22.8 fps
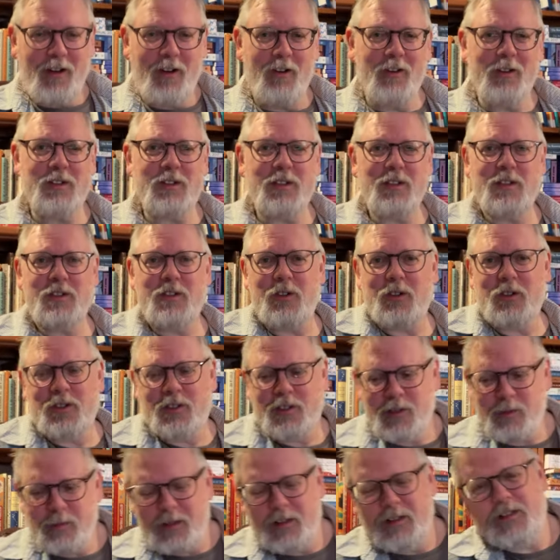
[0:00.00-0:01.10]
Honestly, Socks
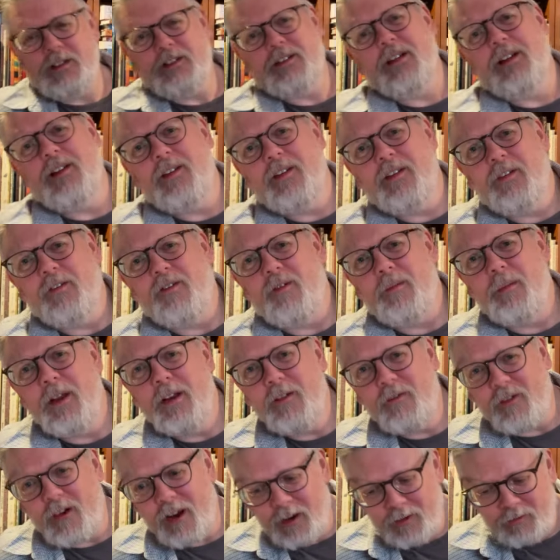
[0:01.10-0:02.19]
demands attention
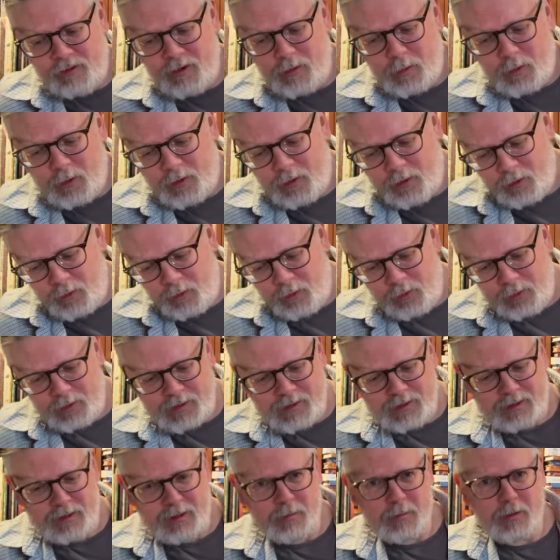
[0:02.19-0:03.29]
from everyone all the
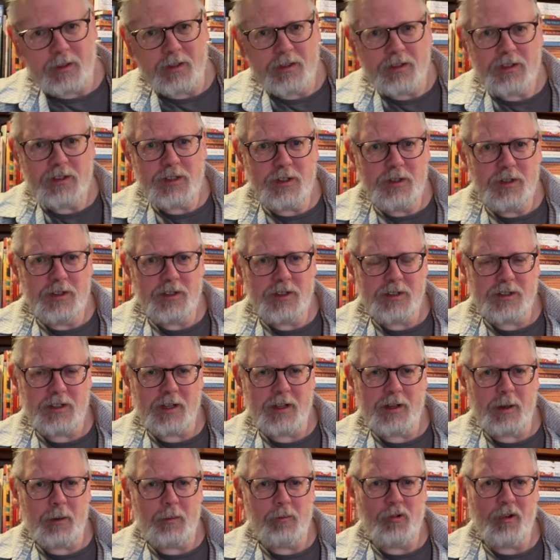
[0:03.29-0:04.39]
time, and as soon as there's a
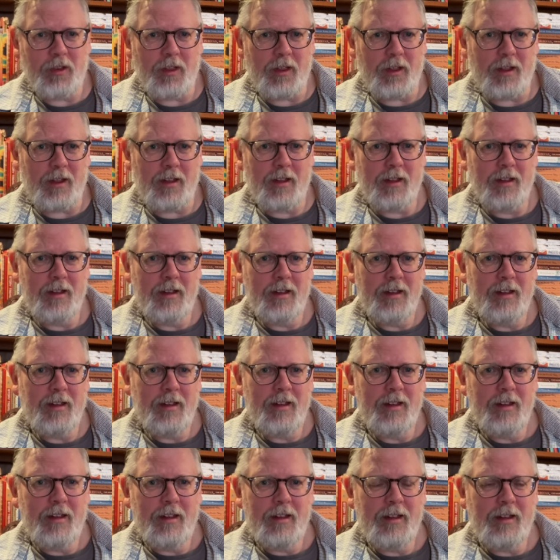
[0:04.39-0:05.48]
camera there,
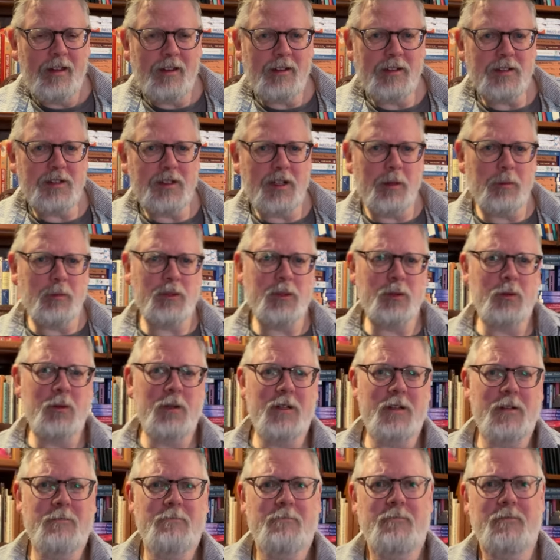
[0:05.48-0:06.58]
he skips
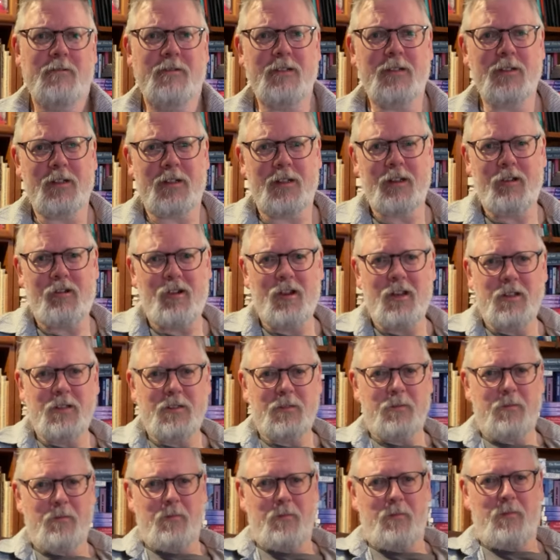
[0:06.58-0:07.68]
away. Look, here he
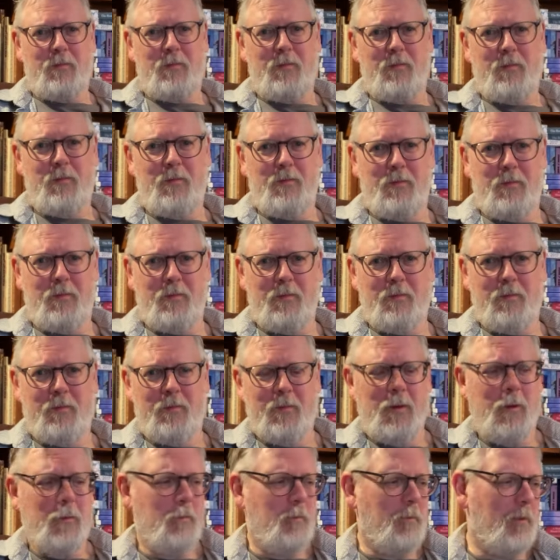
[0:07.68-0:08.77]
is.
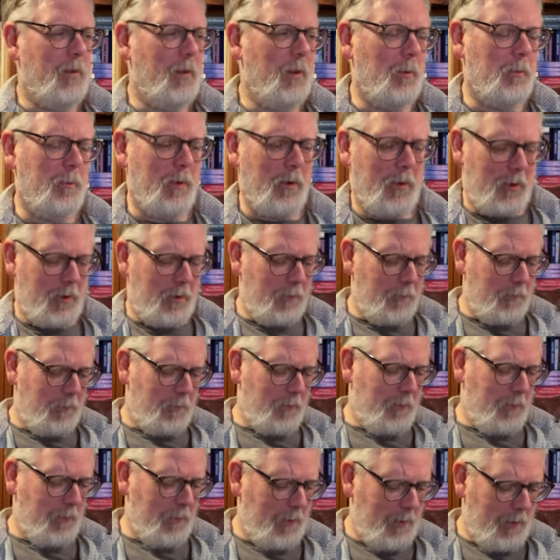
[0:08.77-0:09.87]
Nope, not bothered.
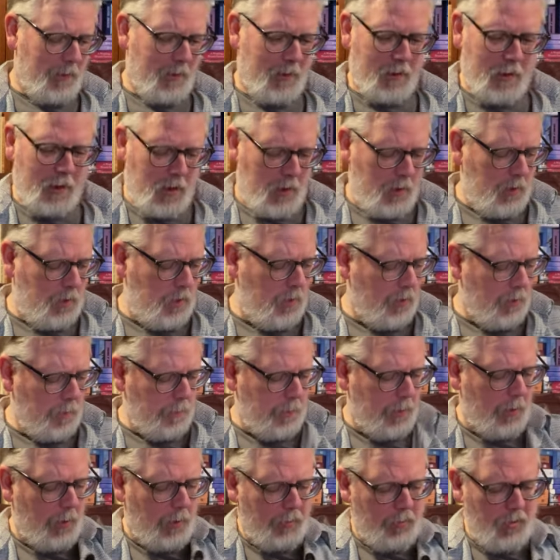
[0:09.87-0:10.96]
You could
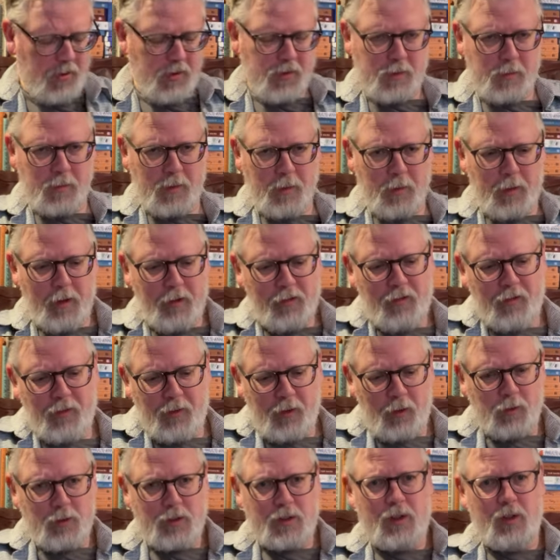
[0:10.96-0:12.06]
purr into my
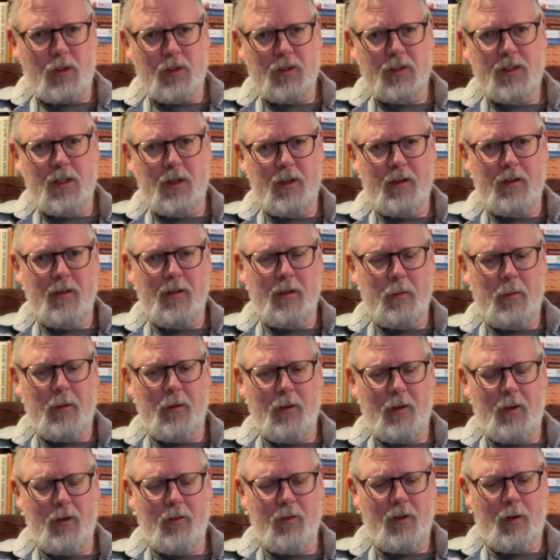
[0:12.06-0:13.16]
microphone, Socks. How do
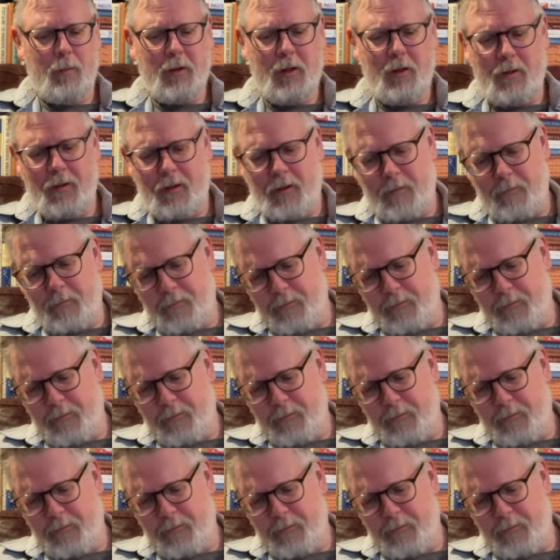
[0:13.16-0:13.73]
you feel about that?